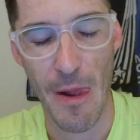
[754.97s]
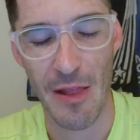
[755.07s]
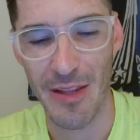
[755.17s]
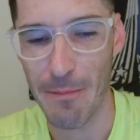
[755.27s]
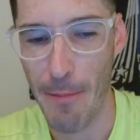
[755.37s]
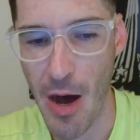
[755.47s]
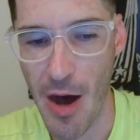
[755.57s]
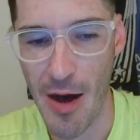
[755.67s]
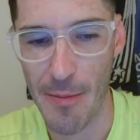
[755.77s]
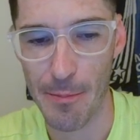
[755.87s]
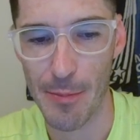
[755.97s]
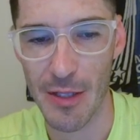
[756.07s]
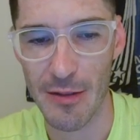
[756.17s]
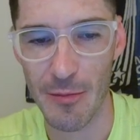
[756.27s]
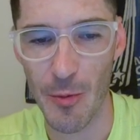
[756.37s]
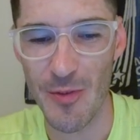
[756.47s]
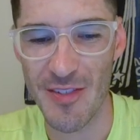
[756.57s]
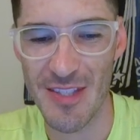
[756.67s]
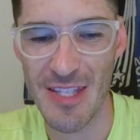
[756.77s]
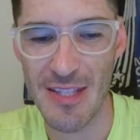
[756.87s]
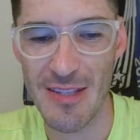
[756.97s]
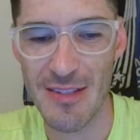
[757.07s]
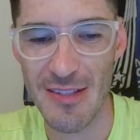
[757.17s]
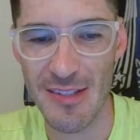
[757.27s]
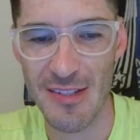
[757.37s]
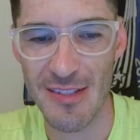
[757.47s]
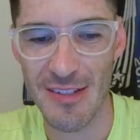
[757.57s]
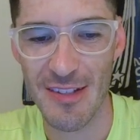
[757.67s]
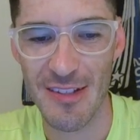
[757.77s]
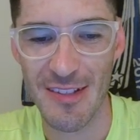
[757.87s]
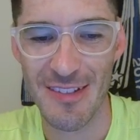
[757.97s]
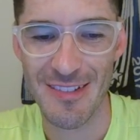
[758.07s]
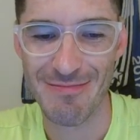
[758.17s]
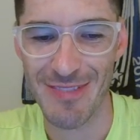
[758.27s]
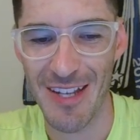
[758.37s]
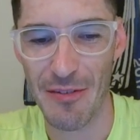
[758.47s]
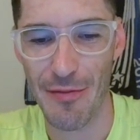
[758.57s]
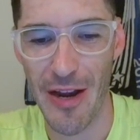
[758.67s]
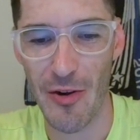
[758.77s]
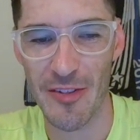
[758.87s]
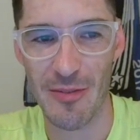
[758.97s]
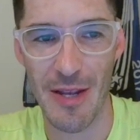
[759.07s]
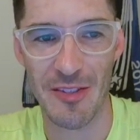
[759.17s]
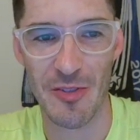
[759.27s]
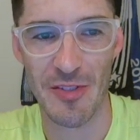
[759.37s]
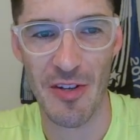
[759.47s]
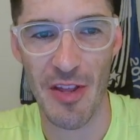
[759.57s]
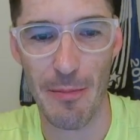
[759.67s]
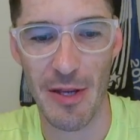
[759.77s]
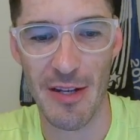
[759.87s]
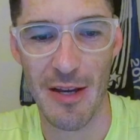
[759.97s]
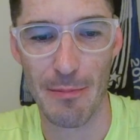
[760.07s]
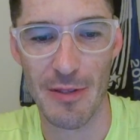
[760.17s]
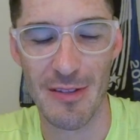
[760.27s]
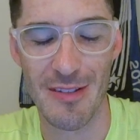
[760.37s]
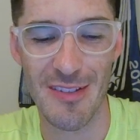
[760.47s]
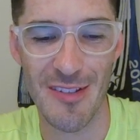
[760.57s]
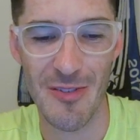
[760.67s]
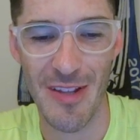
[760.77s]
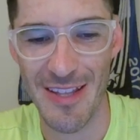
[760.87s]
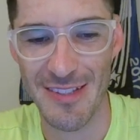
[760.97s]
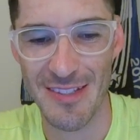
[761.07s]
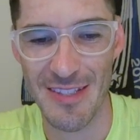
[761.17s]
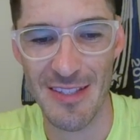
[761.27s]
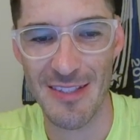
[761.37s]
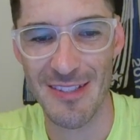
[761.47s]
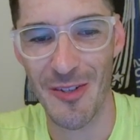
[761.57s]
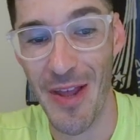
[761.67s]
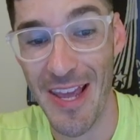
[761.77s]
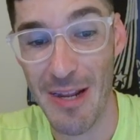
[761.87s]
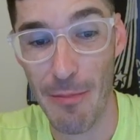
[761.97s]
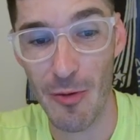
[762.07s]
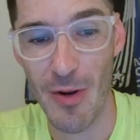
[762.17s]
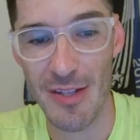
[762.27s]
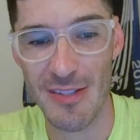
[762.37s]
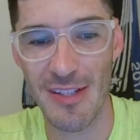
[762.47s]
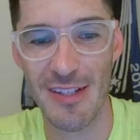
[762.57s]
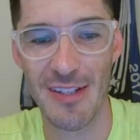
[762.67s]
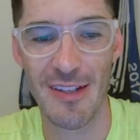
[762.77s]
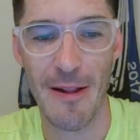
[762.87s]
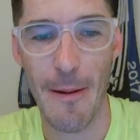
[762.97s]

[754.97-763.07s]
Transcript: I like mom, but those scenes, kind of firing in some answers here that might not be. I don't hate scenes. I don't hate mud wrestling.